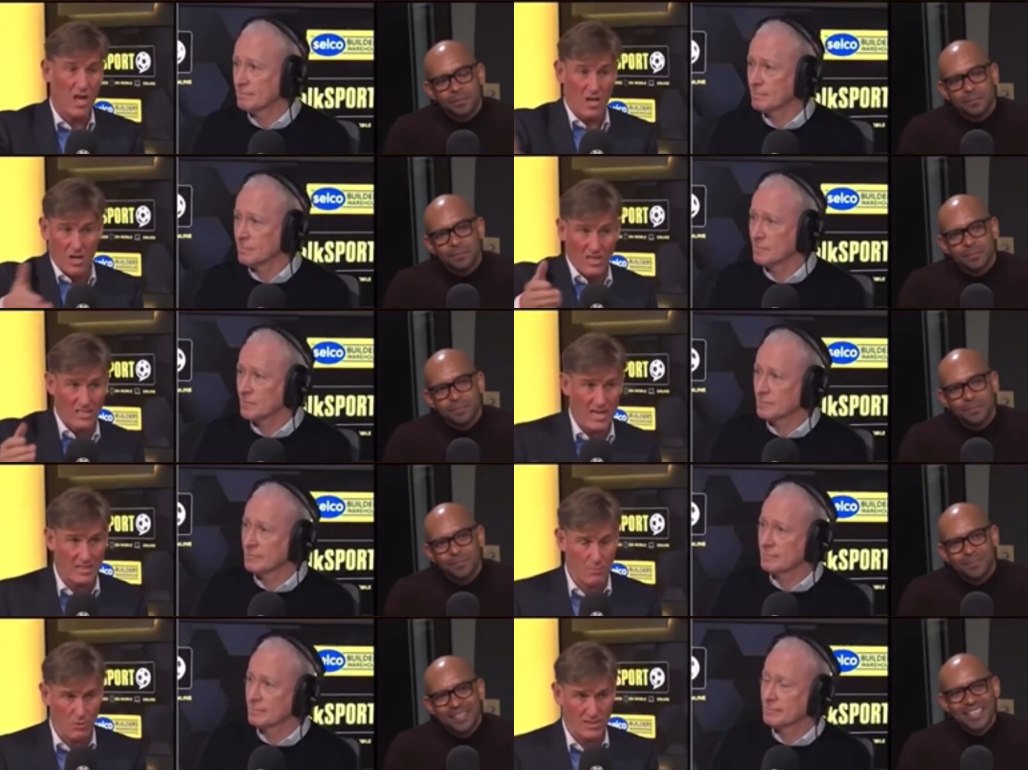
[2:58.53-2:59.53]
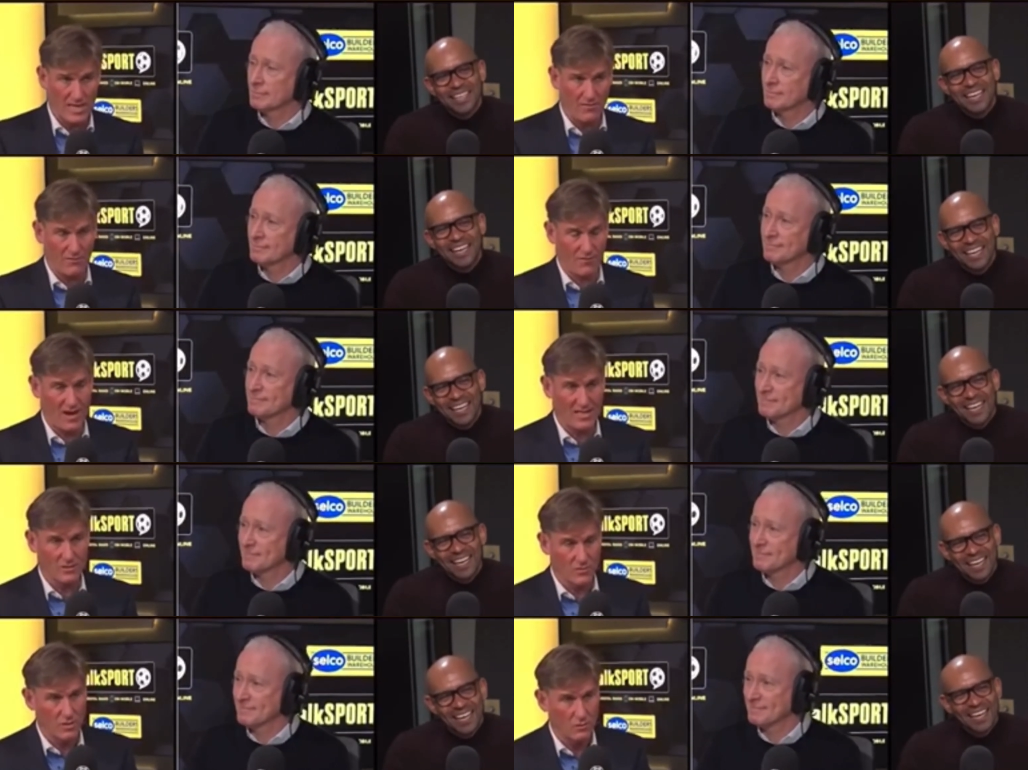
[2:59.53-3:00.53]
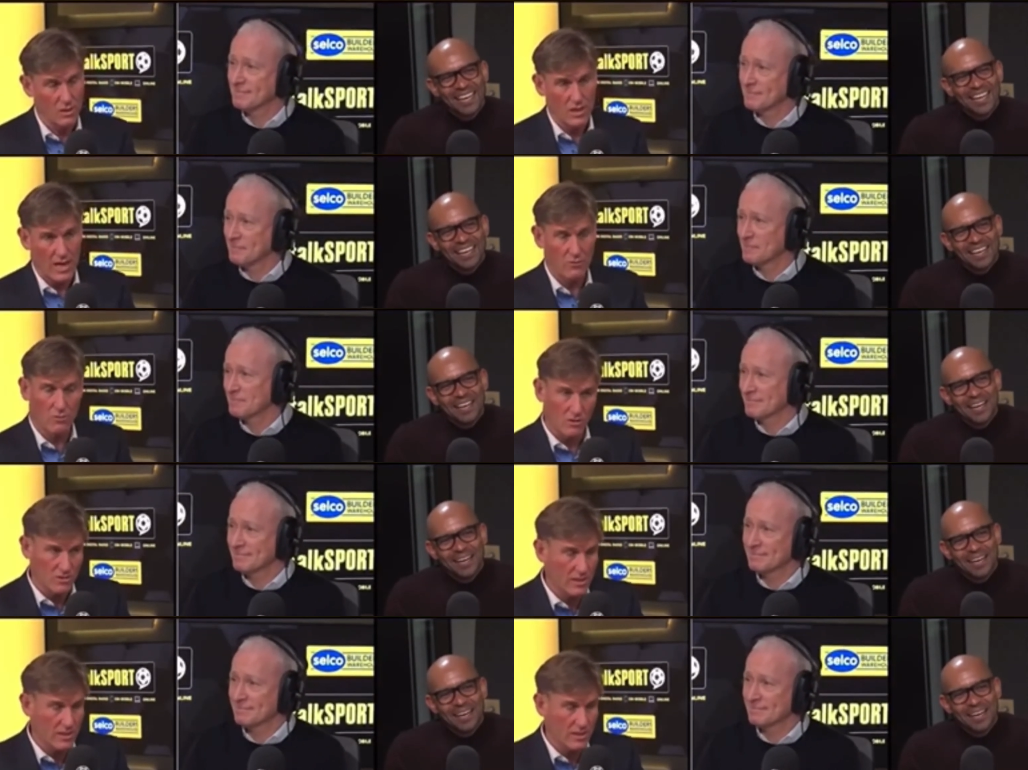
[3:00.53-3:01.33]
Speaker 1: Like I sit here pointing out the failings of you, and you can't